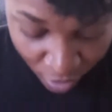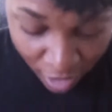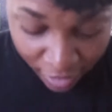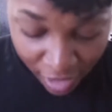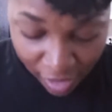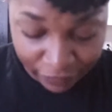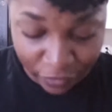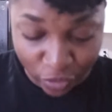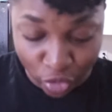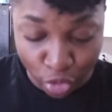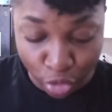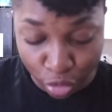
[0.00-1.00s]
I got the
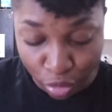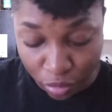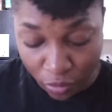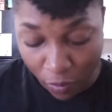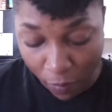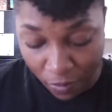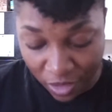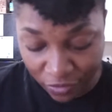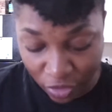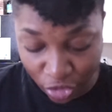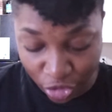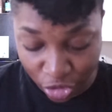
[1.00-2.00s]
dough
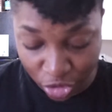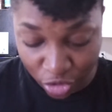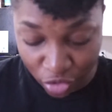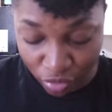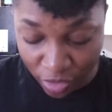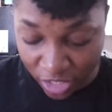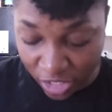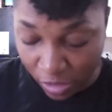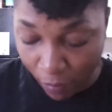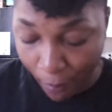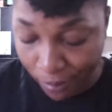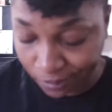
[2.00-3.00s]
and the cheese
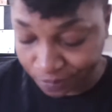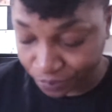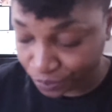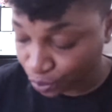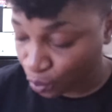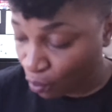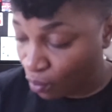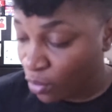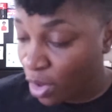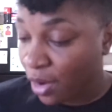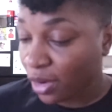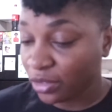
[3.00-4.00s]
ready.
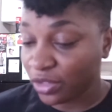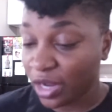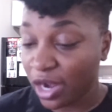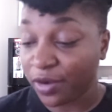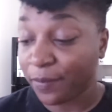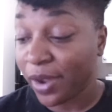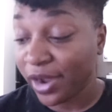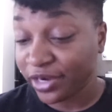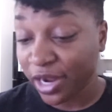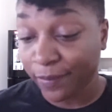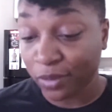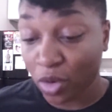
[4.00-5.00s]
And I got the
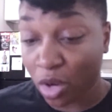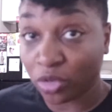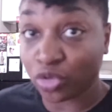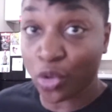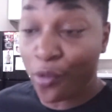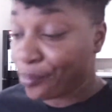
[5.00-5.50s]
pineapple also.